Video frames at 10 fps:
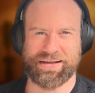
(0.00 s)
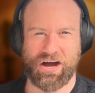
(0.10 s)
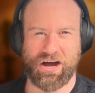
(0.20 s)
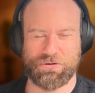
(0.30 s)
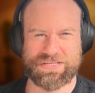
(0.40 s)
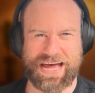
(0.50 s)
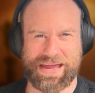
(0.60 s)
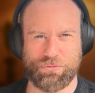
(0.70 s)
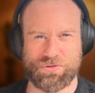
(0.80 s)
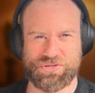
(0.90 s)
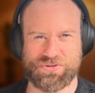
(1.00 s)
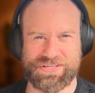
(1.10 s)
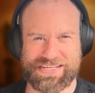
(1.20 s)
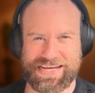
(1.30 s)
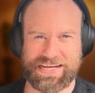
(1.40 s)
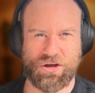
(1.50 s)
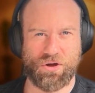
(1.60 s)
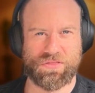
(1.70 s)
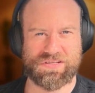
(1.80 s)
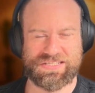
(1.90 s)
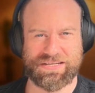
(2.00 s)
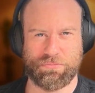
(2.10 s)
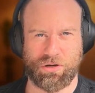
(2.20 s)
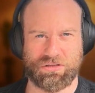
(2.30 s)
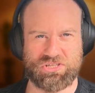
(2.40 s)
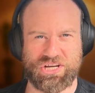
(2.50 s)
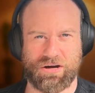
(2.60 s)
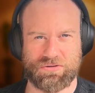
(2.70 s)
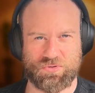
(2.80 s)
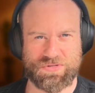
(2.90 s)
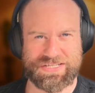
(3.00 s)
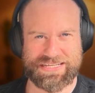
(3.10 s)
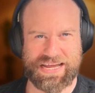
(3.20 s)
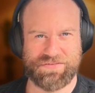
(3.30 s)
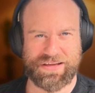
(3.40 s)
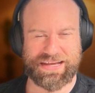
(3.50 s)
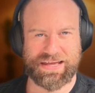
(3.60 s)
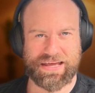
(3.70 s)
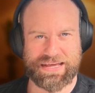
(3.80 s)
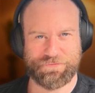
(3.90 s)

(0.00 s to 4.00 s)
and I was able to decode the symbology I was receiving